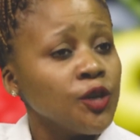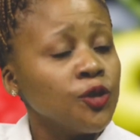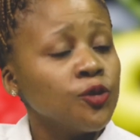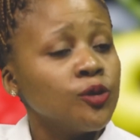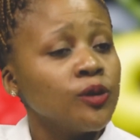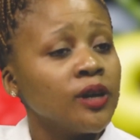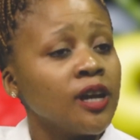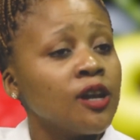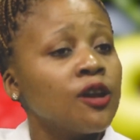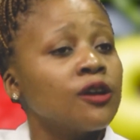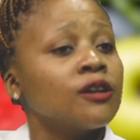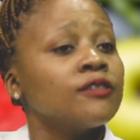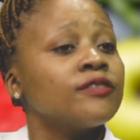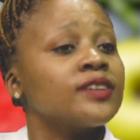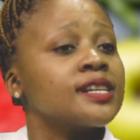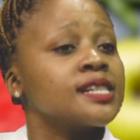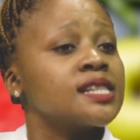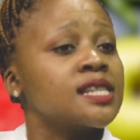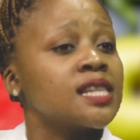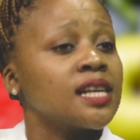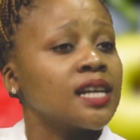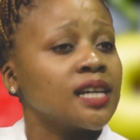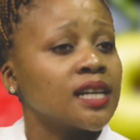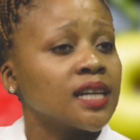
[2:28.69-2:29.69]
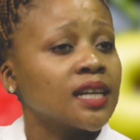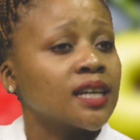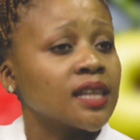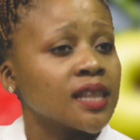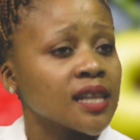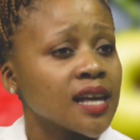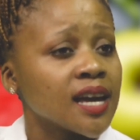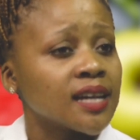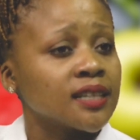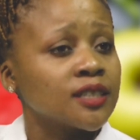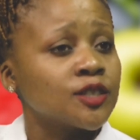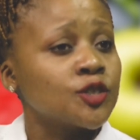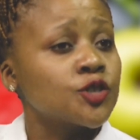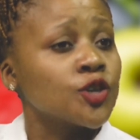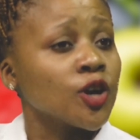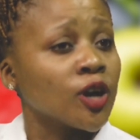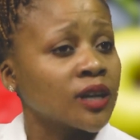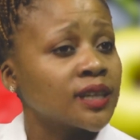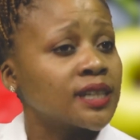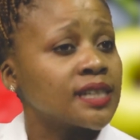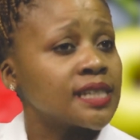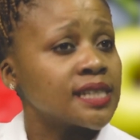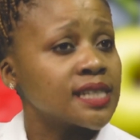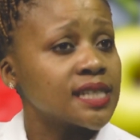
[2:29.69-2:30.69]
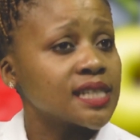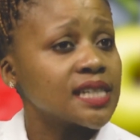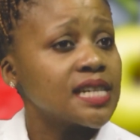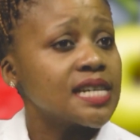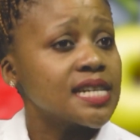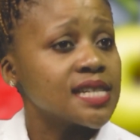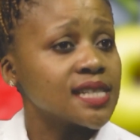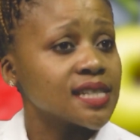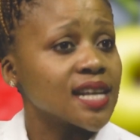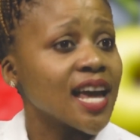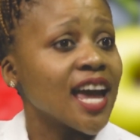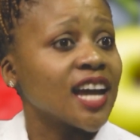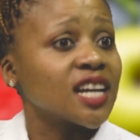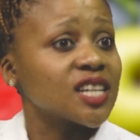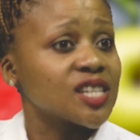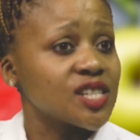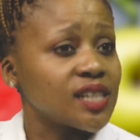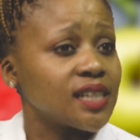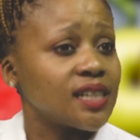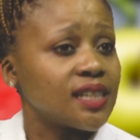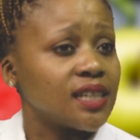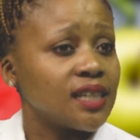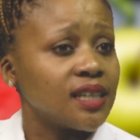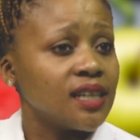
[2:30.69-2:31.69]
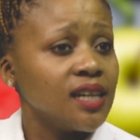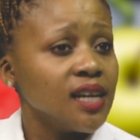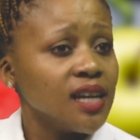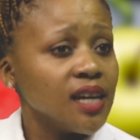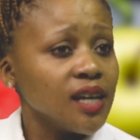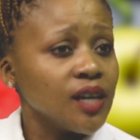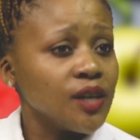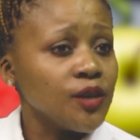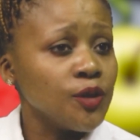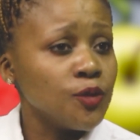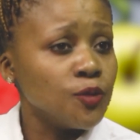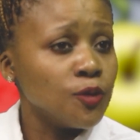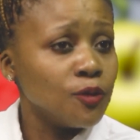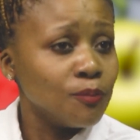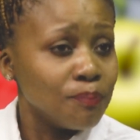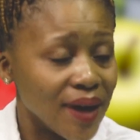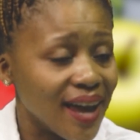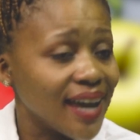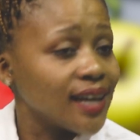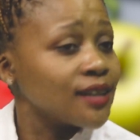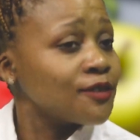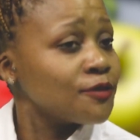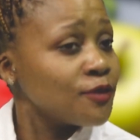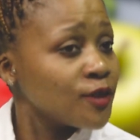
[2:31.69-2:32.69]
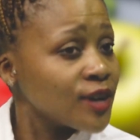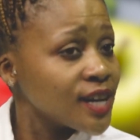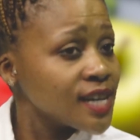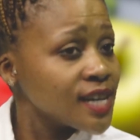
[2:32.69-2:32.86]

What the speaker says: You know, a lot of us think that chocolate is actually, you know, bad for